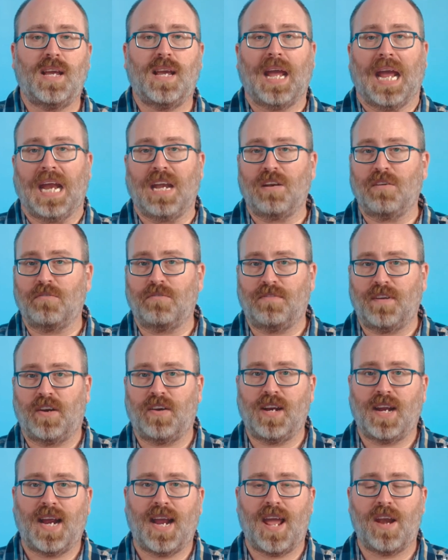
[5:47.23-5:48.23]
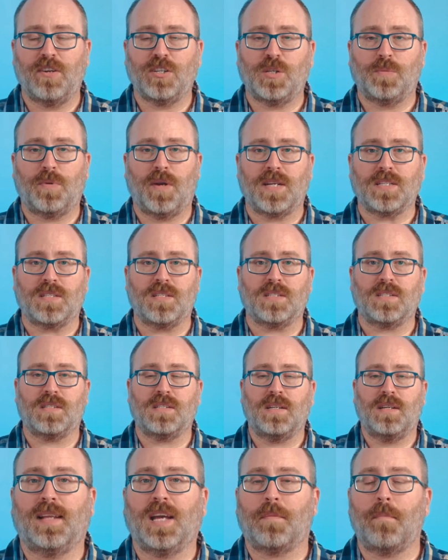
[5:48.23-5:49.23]
and very high energy prices,
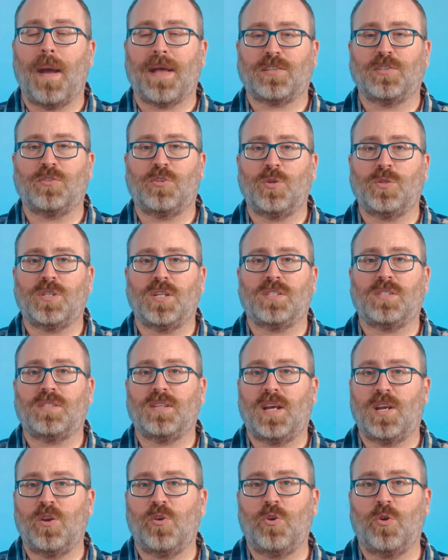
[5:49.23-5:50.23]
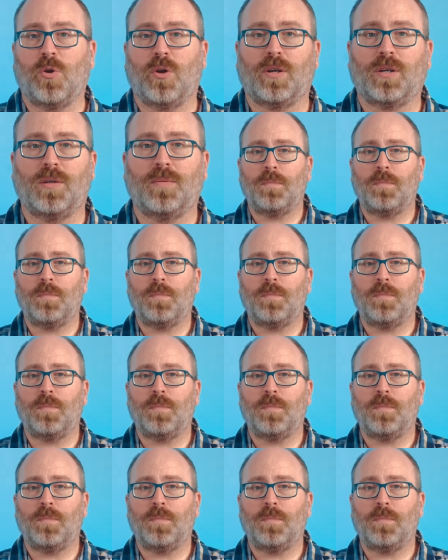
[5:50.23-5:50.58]
like Massachusetts and New York.